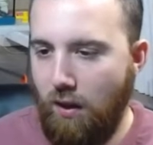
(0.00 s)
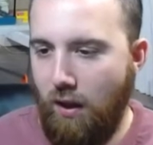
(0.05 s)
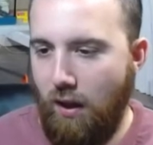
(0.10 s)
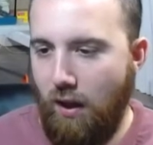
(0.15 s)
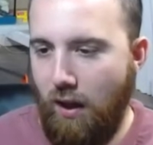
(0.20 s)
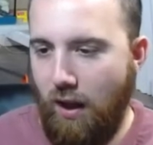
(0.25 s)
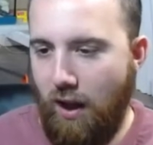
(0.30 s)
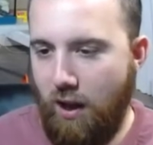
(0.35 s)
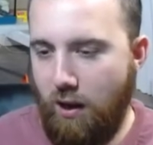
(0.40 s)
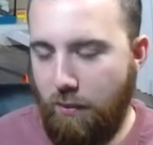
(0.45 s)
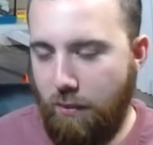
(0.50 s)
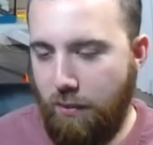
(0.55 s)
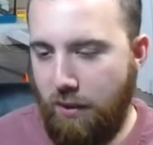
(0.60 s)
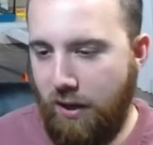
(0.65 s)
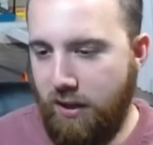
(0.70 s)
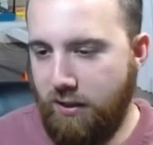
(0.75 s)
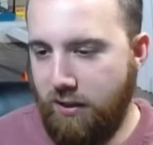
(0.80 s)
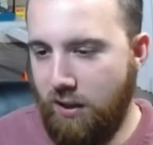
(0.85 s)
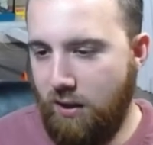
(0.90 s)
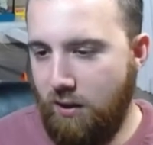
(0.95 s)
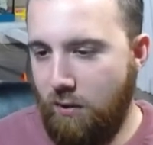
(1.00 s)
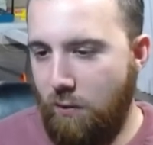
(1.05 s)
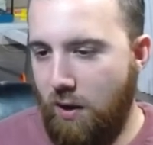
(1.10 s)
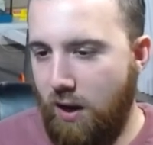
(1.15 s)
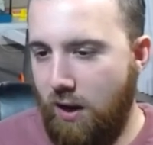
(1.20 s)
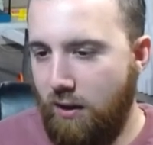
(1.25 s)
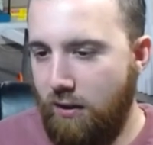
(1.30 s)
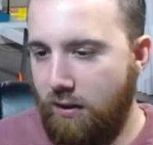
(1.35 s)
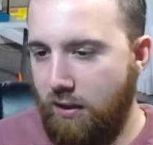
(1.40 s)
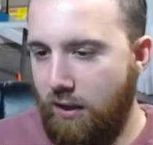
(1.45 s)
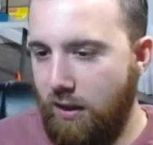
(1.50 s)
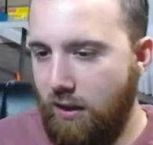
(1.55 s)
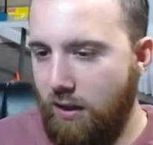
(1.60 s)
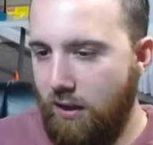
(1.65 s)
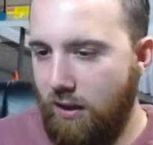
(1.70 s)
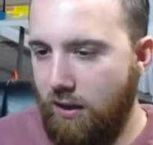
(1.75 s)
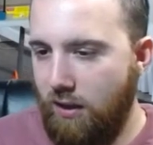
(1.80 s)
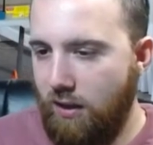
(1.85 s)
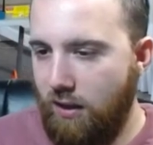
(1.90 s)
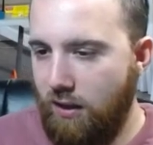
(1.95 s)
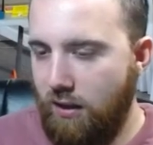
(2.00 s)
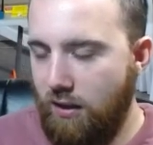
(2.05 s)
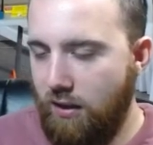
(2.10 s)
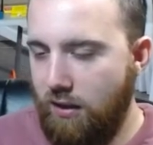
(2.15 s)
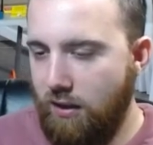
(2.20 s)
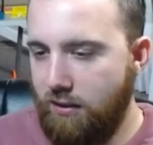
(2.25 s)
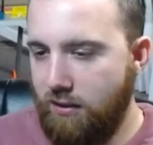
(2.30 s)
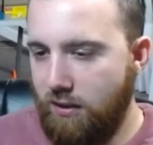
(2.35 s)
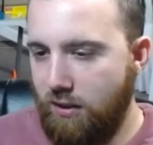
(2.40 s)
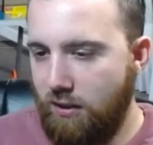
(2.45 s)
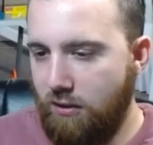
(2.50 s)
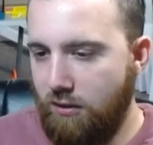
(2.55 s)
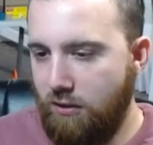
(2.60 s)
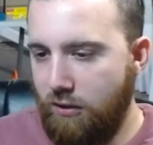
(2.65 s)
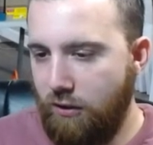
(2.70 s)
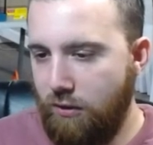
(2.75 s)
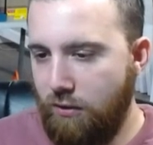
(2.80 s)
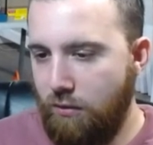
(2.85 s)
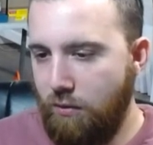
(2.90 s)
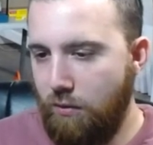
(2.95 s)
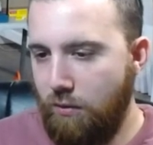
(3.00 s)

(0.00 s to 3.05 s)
How do plants in the wild get uh, CO2?